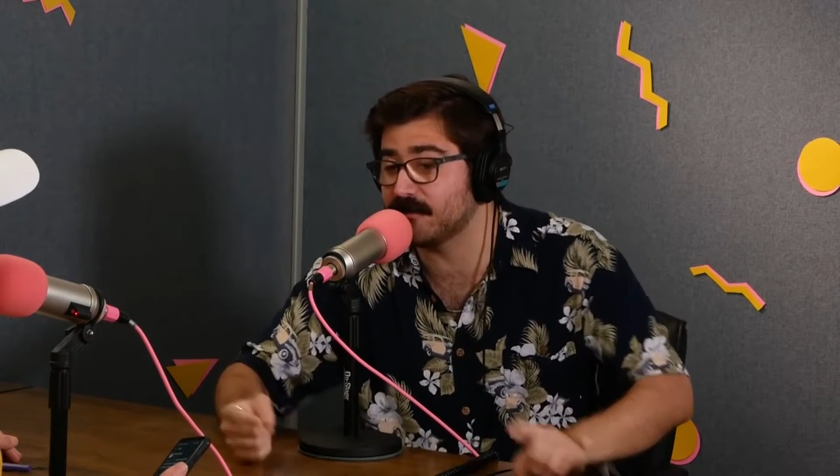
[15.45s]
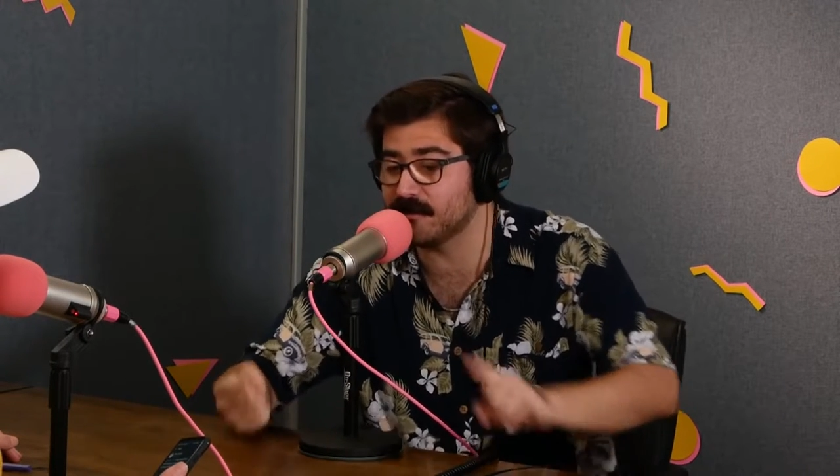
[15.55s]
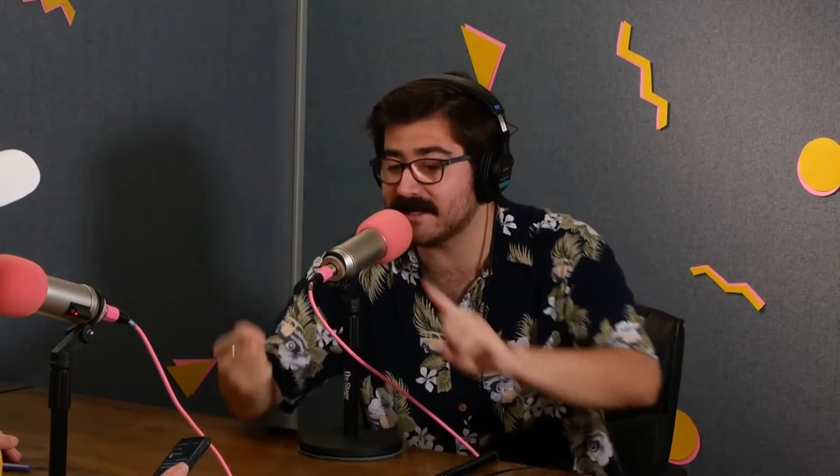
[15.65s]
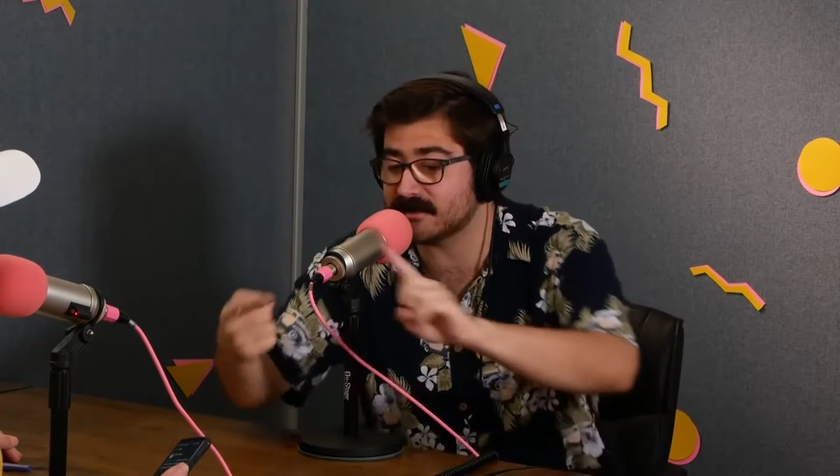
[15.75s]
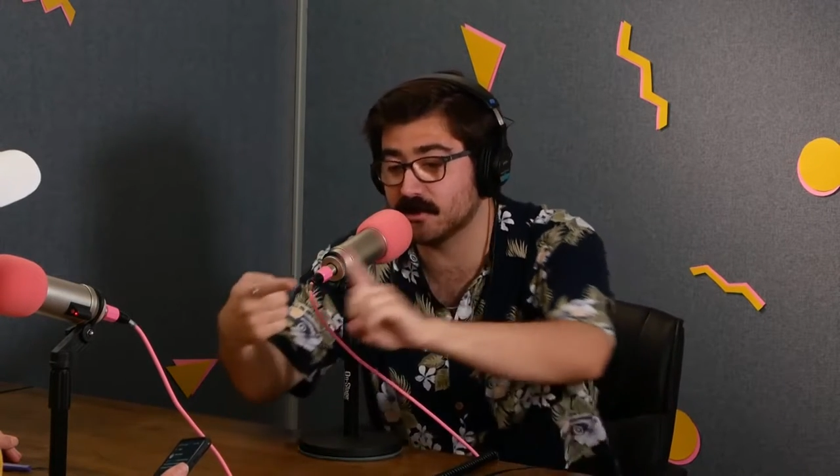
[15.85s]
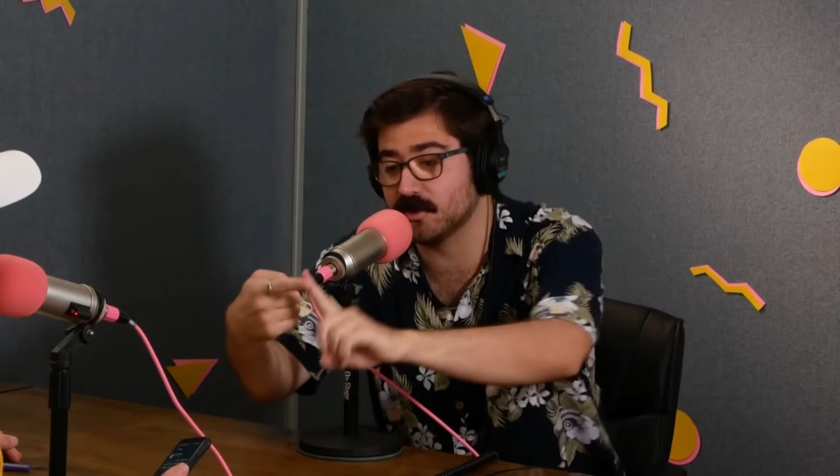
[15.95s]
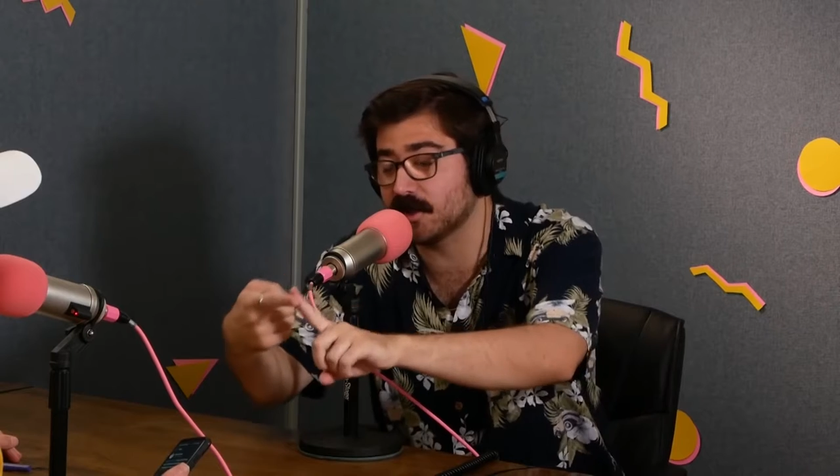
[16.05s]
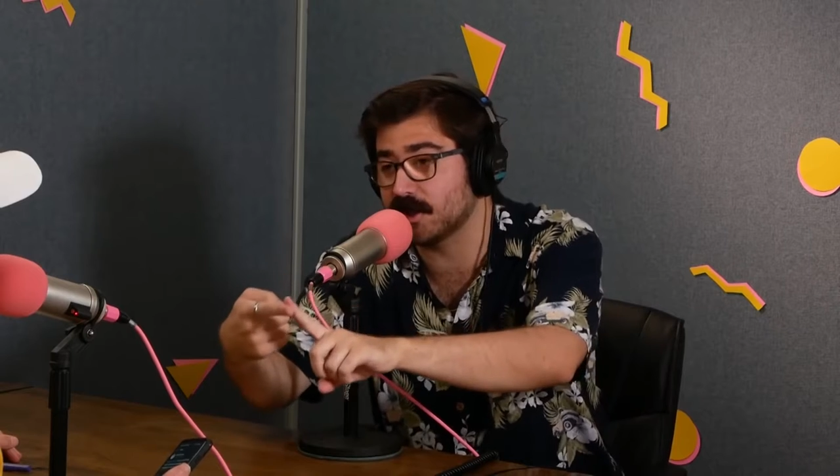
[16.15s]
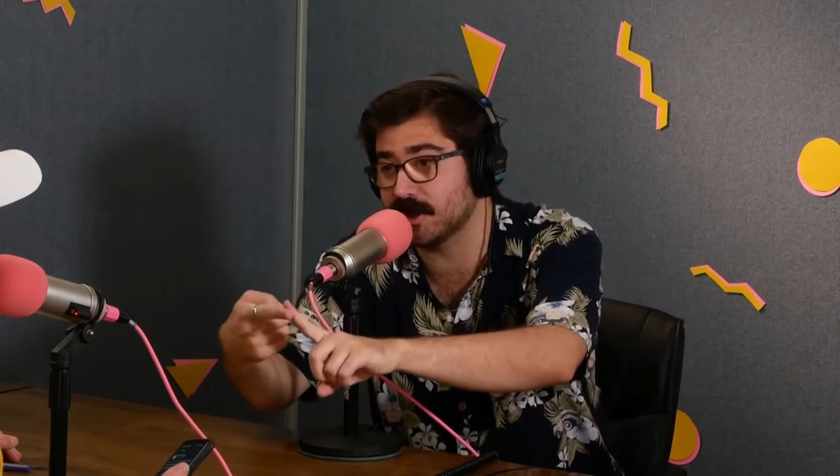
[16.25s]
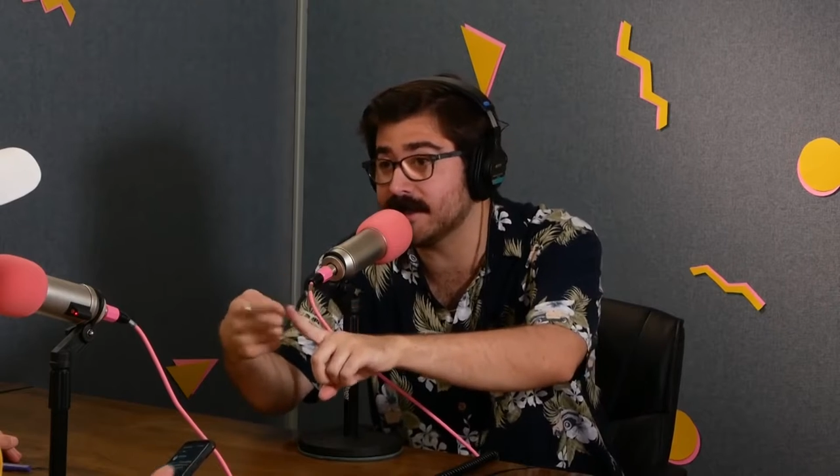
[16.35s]
The food has to
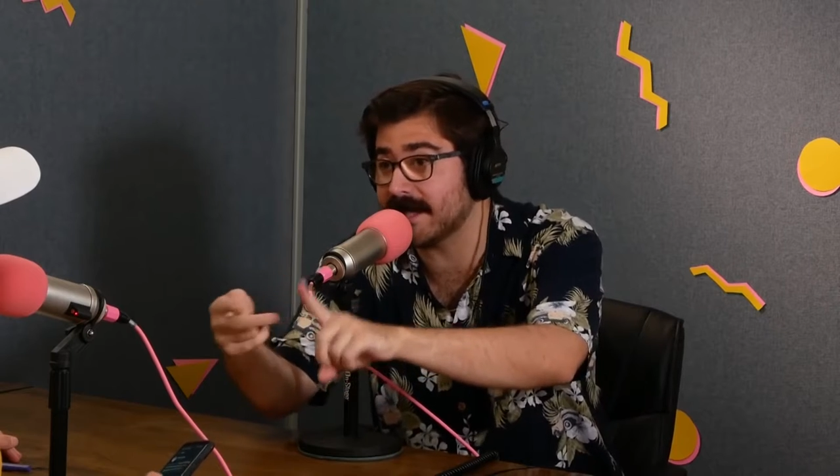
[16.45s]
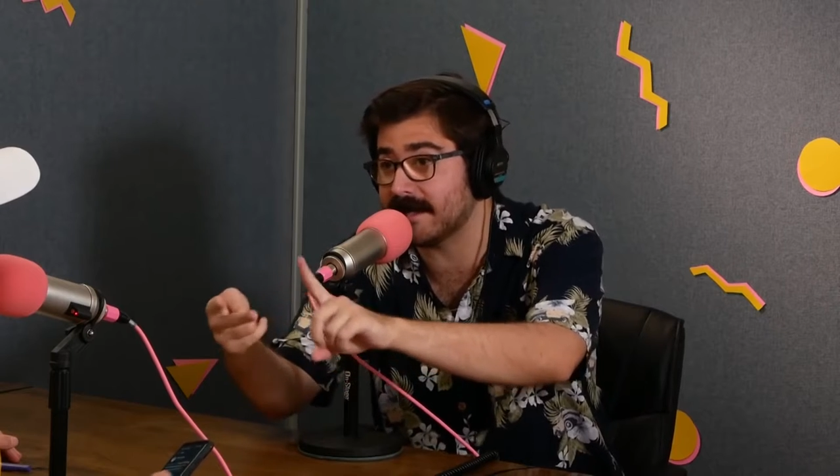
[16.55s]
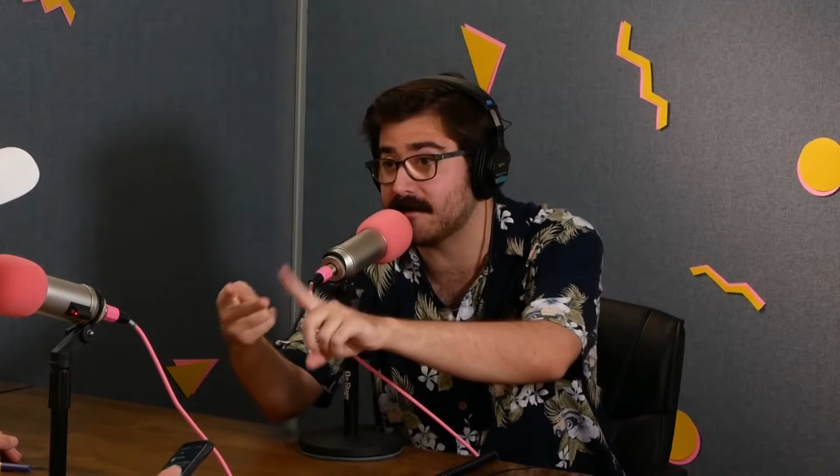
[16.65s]
look good,